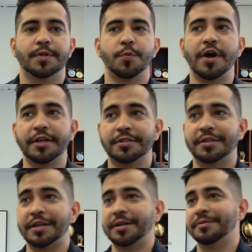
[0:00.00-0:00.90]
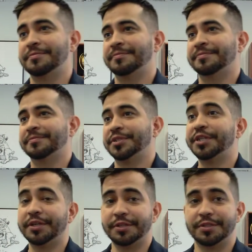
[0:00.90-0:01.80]
Why should I
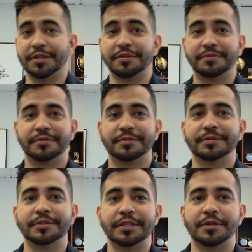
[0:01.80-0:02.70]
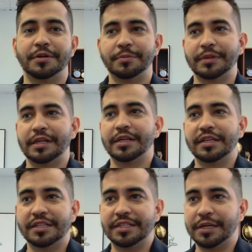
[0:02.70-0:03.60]
share this stuff?
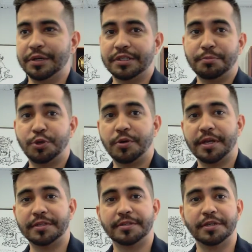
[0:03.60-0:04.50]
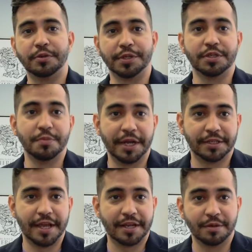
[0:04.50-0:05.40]
I'm sharing some trade secrets. You might
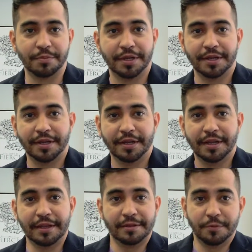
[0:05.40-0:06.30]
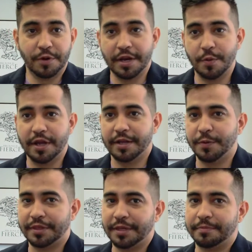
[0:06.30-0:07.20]
take them and run away
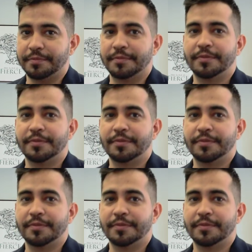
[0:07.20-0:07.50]
with them.